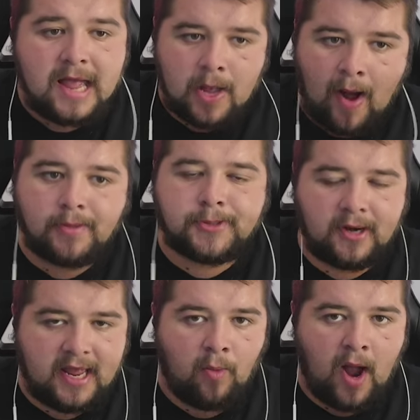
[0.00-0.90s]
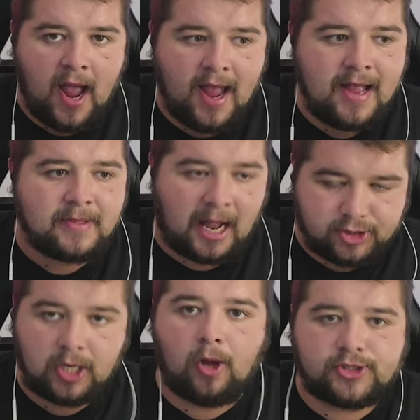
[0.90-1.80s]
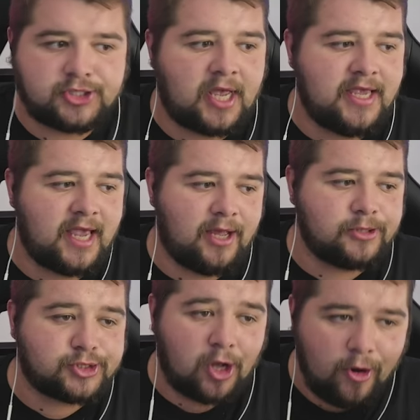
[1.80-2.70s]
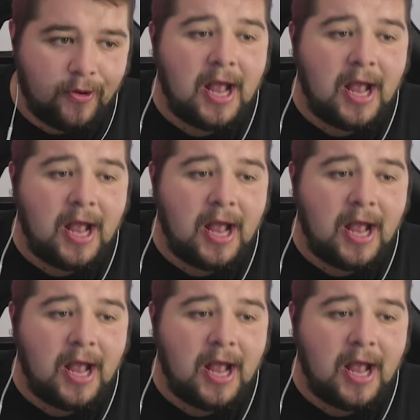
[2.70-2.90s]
Now, I'm fully aware that's a lot to take in, so